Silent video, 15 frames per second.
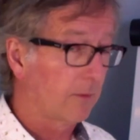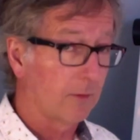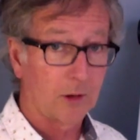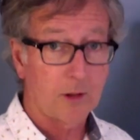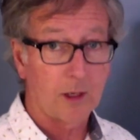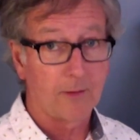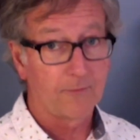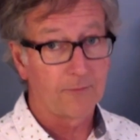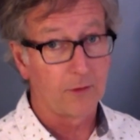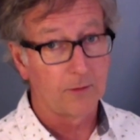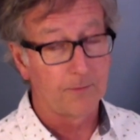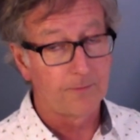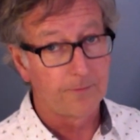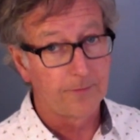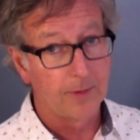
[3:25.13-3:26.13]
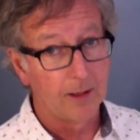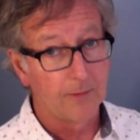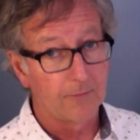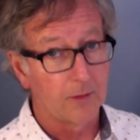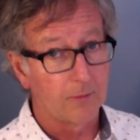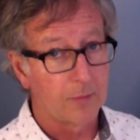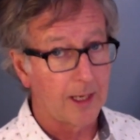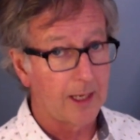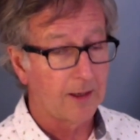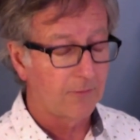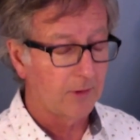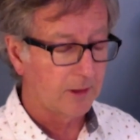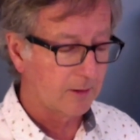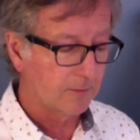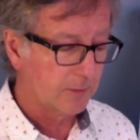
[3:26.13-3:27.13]
looking for plague
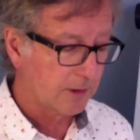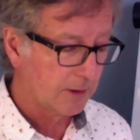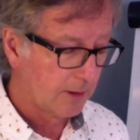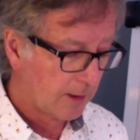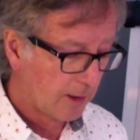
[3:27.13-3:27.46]
victims.